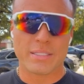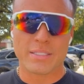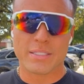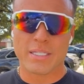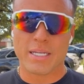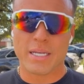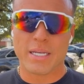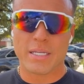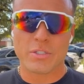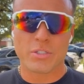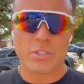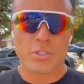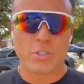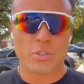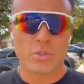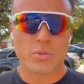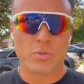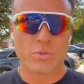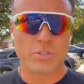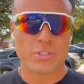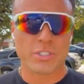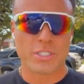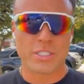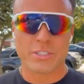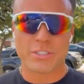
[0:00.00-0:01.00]
saying to
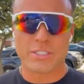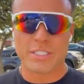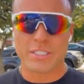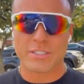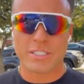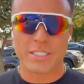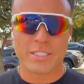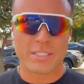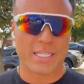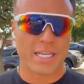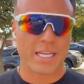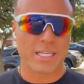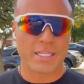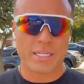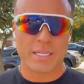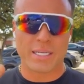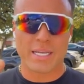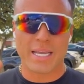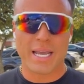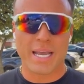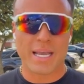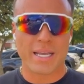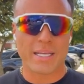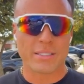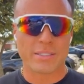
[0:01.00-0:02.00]
use the existing data it
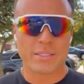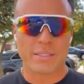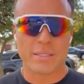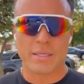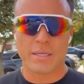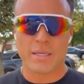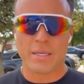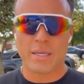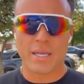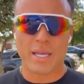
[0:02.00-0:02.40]
has.